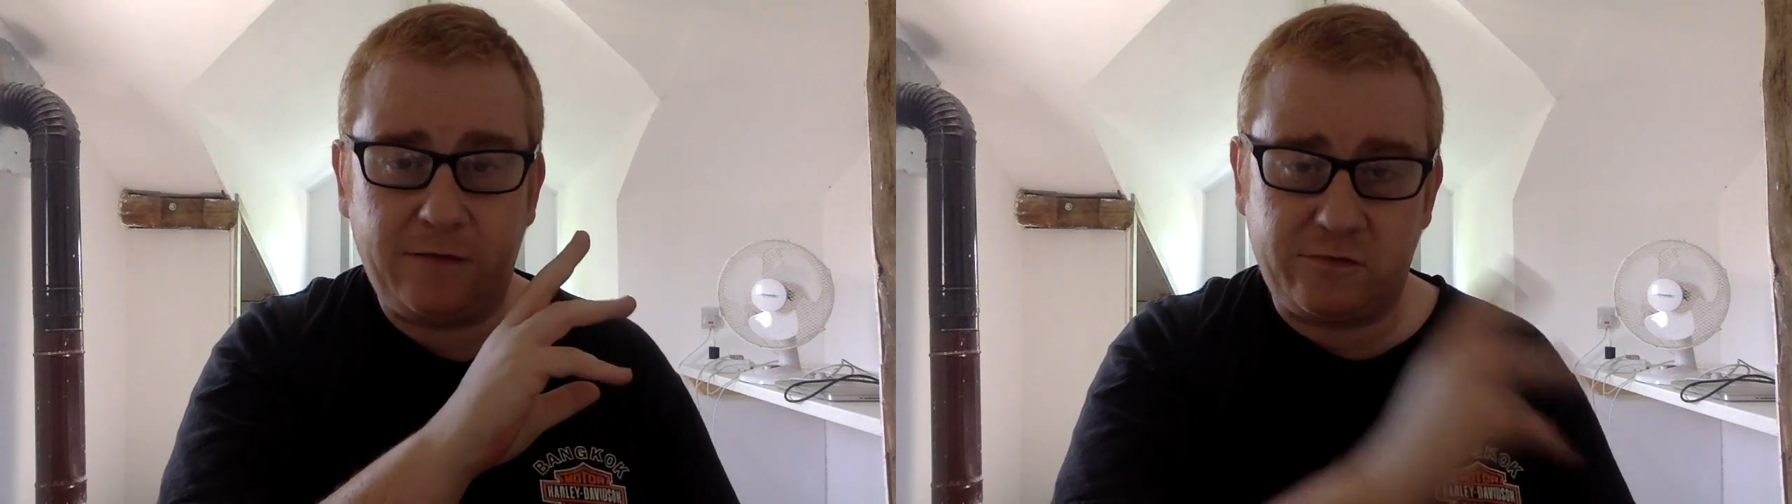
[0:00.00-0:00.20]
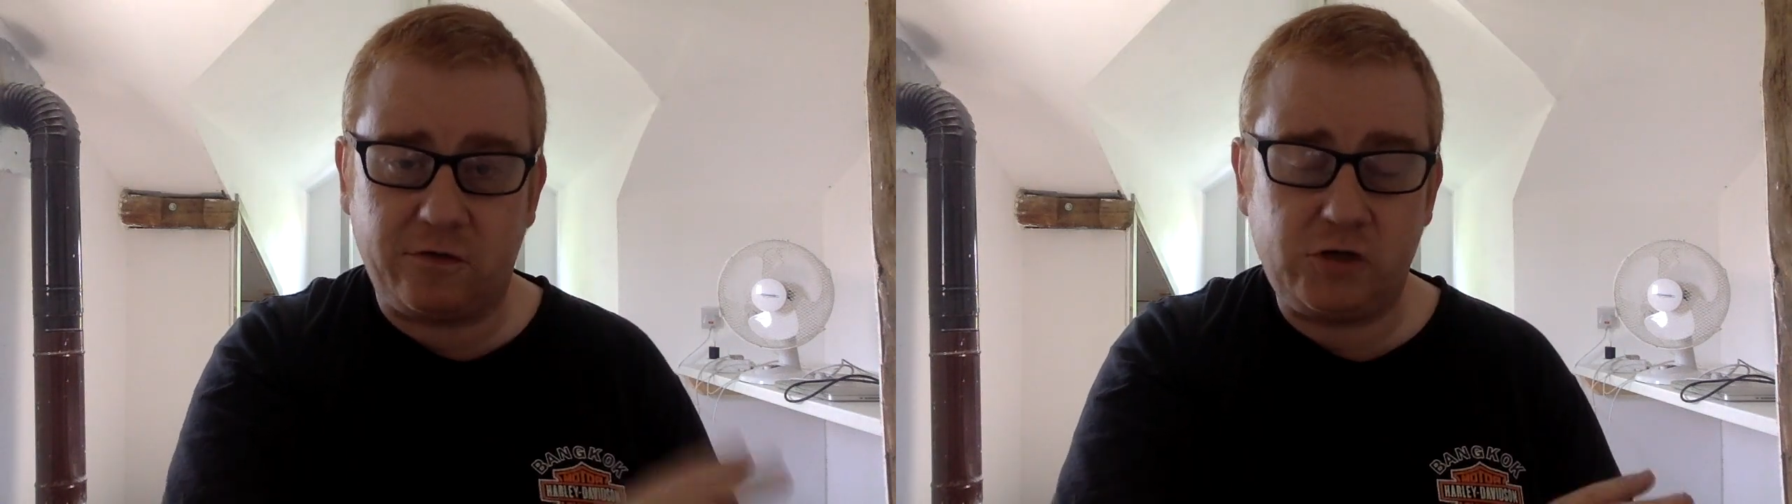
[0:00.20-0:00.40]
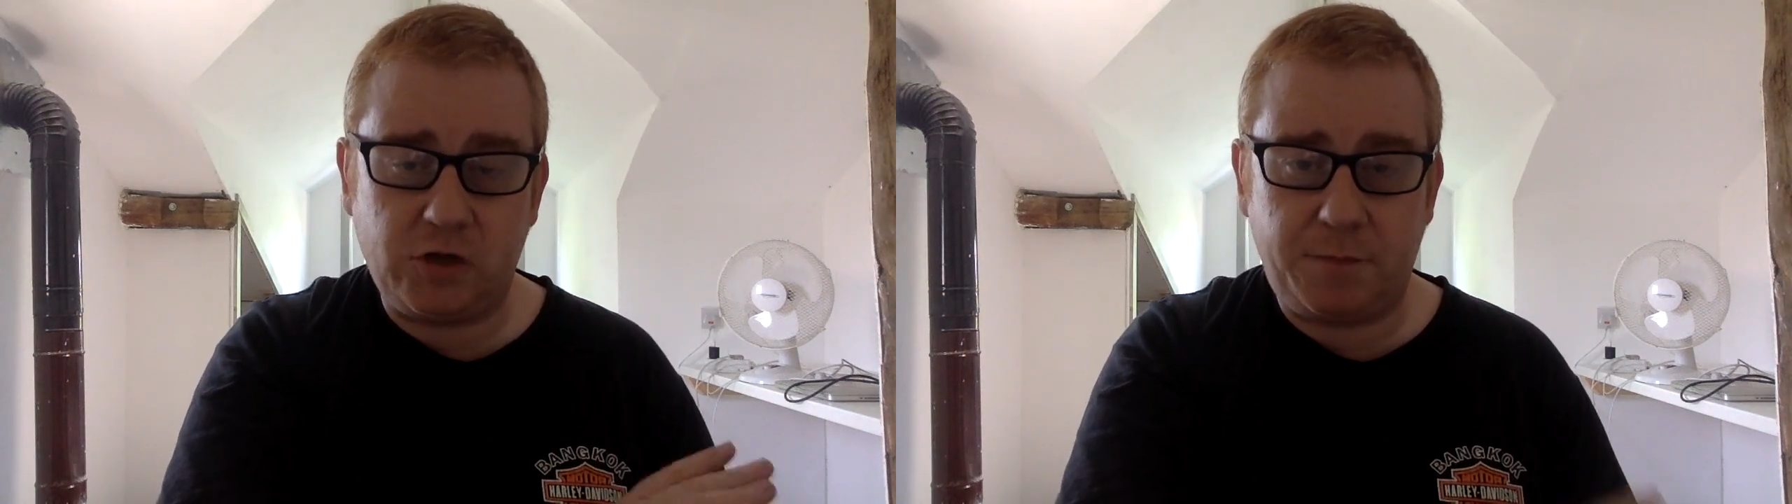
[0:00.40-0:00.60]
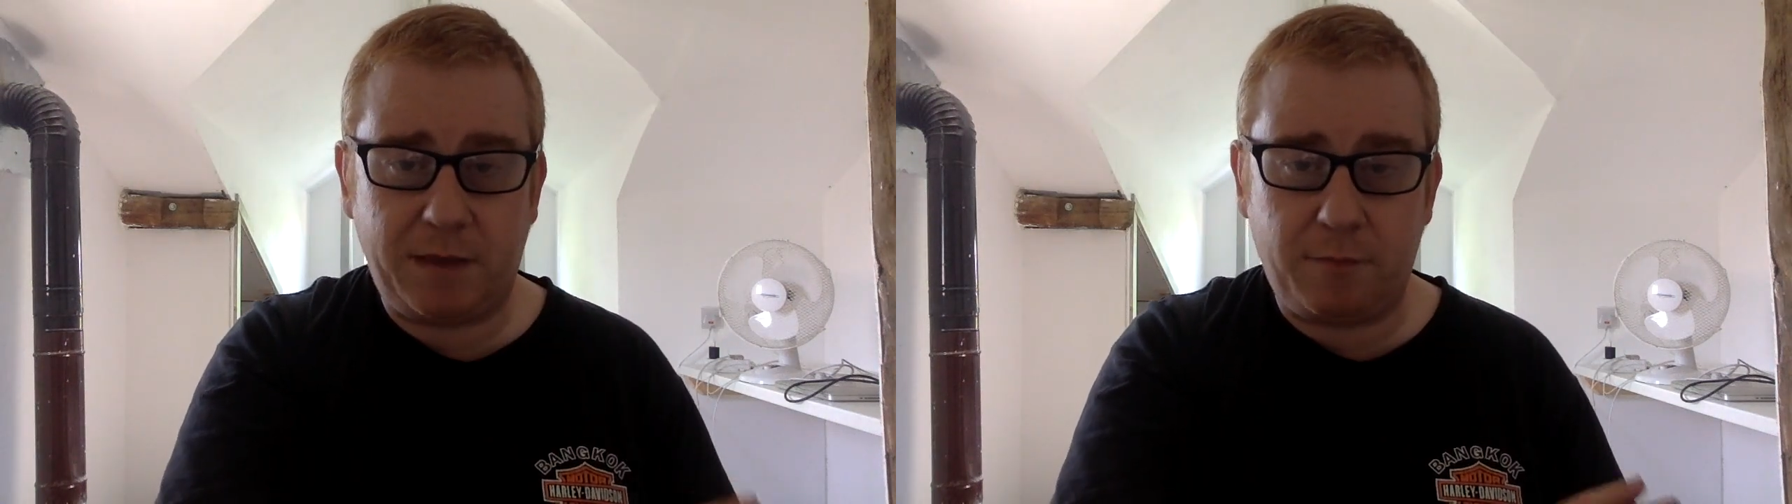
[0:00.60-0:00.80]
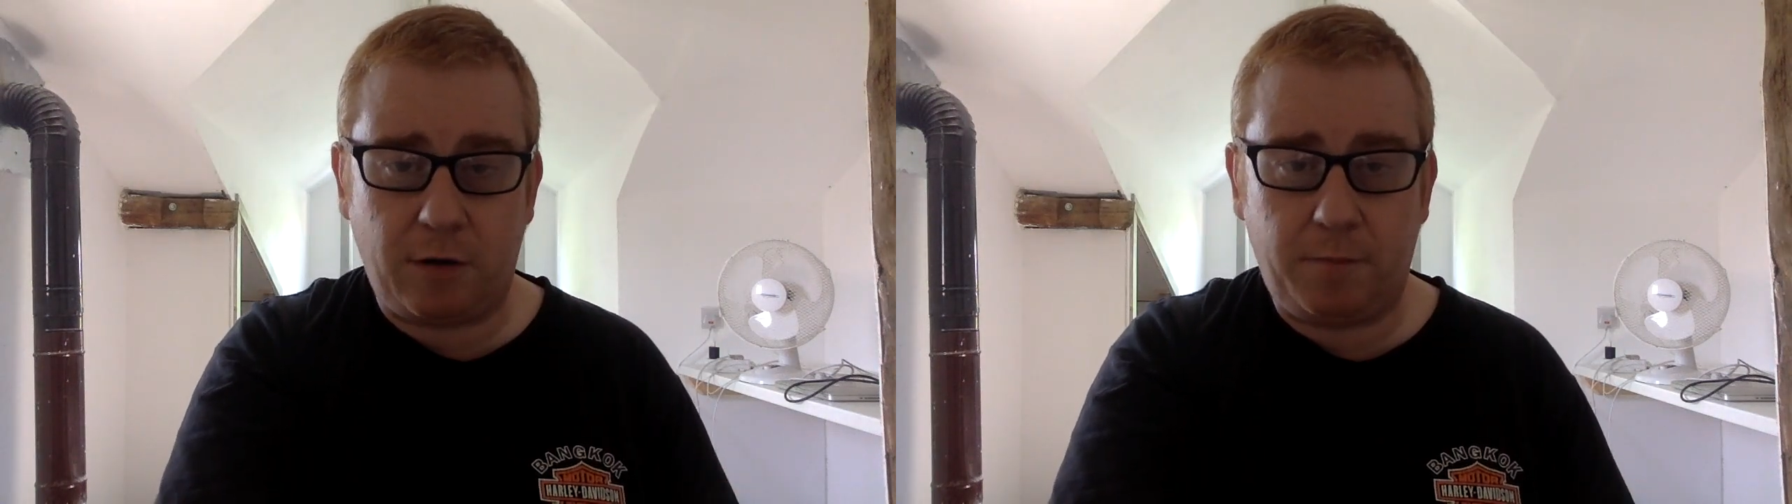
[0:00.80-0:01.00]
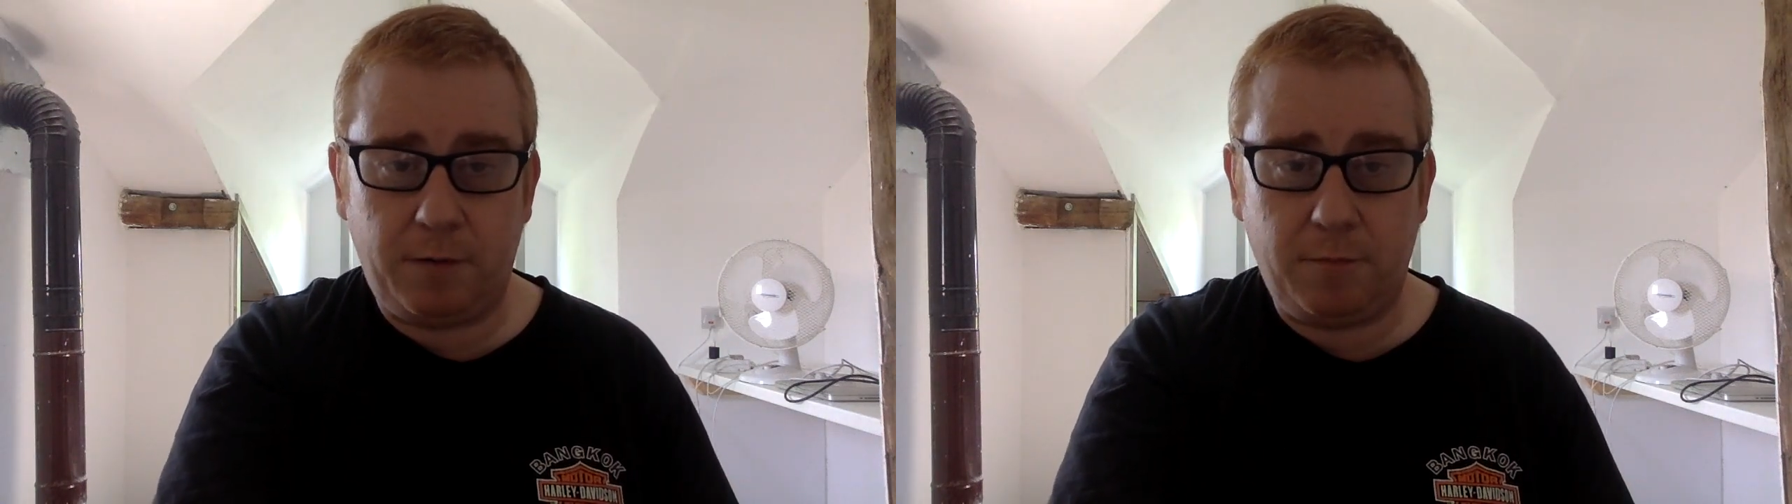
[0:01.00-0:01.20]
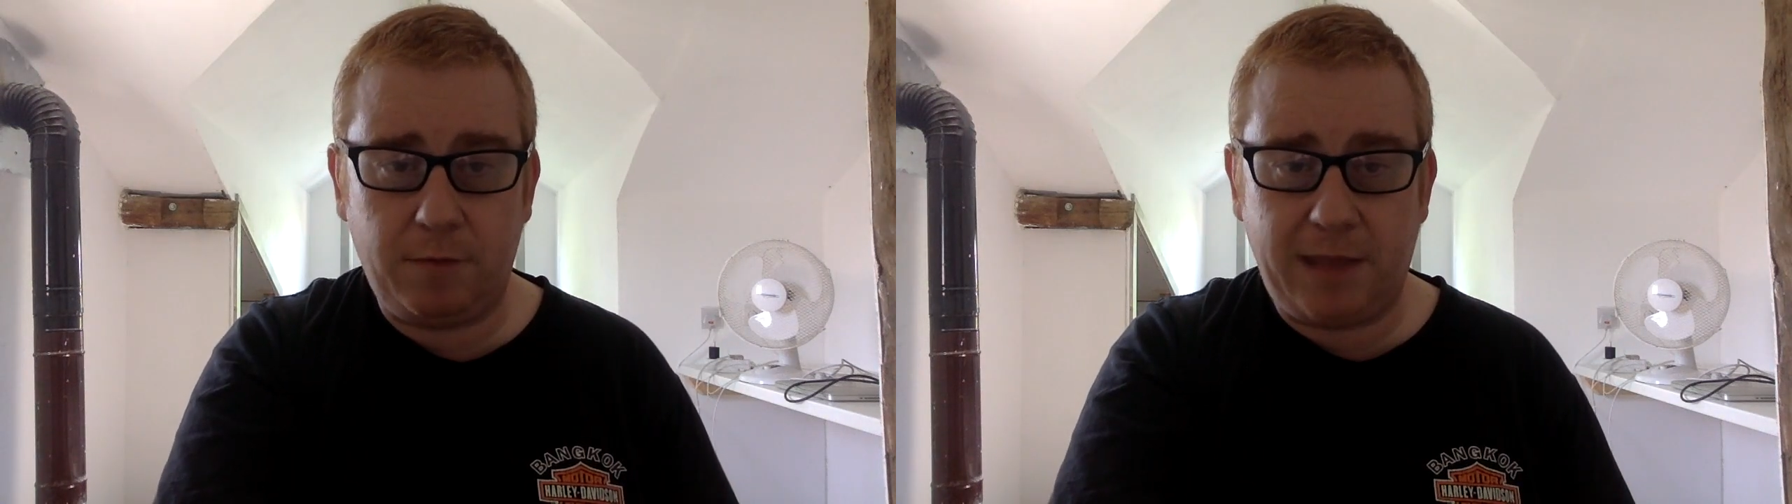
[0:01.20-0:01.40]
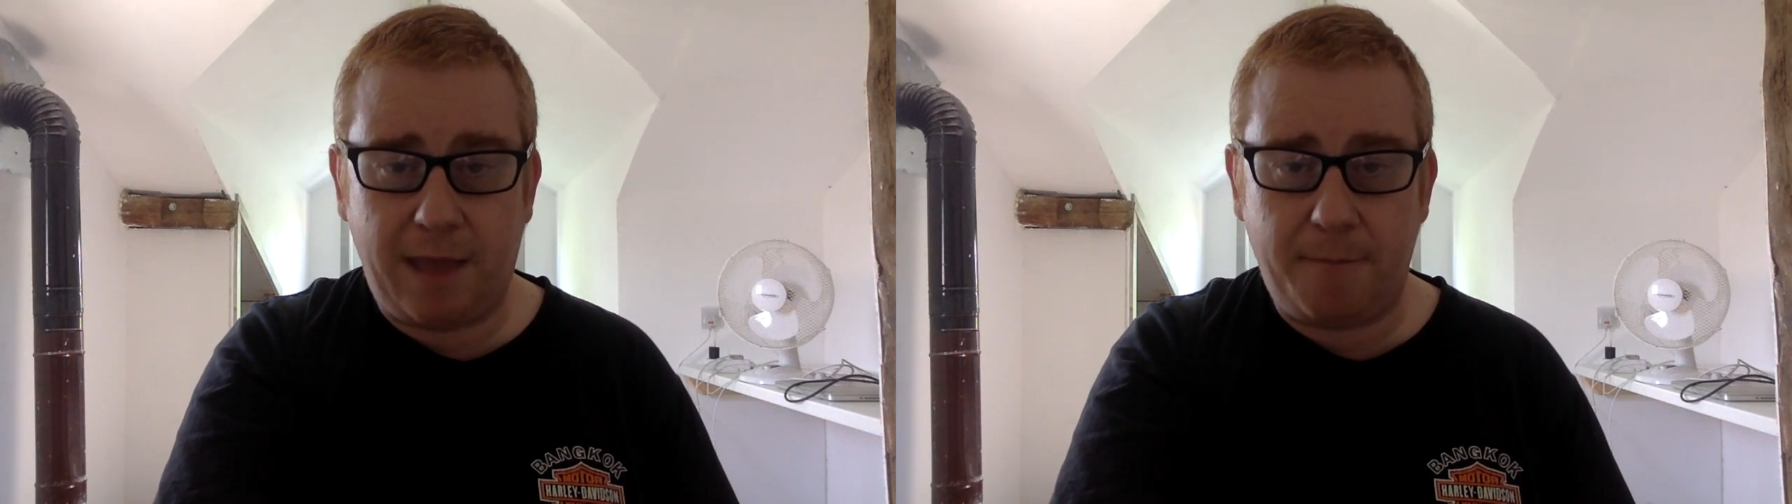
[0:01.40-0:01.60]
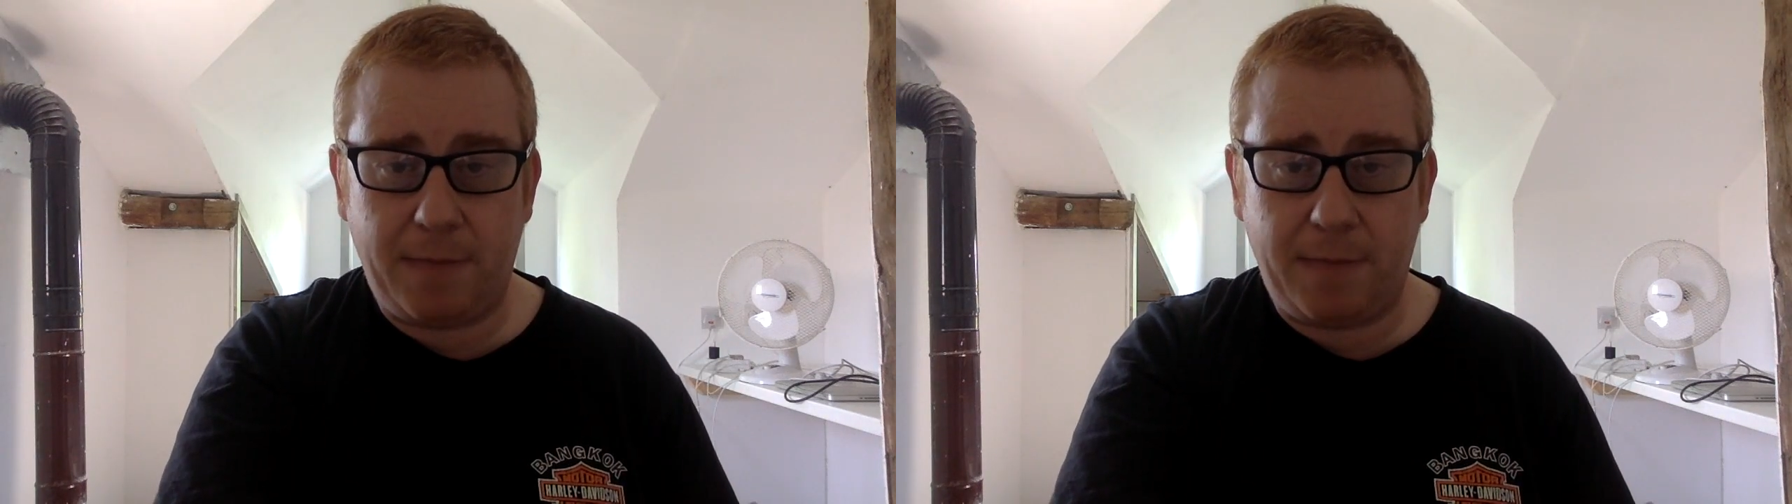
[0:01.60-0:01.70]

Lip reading: such a big problem with it